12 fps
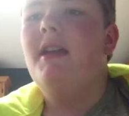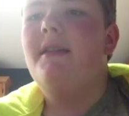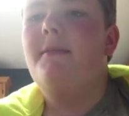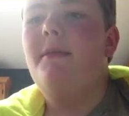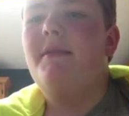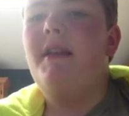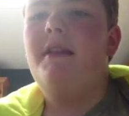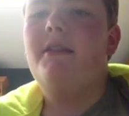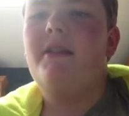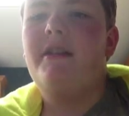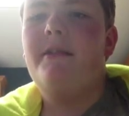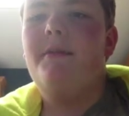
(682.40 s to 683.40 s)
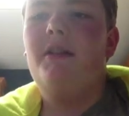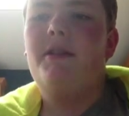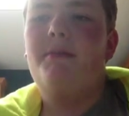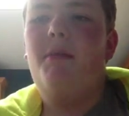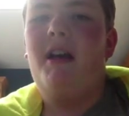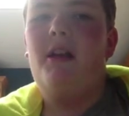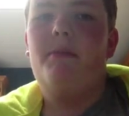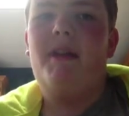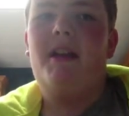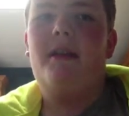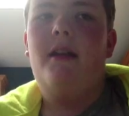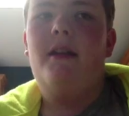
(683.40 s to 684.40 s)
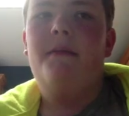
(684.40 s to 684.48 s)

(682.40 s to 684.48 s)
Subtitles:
Some people say it's just going to be called Spider-Man.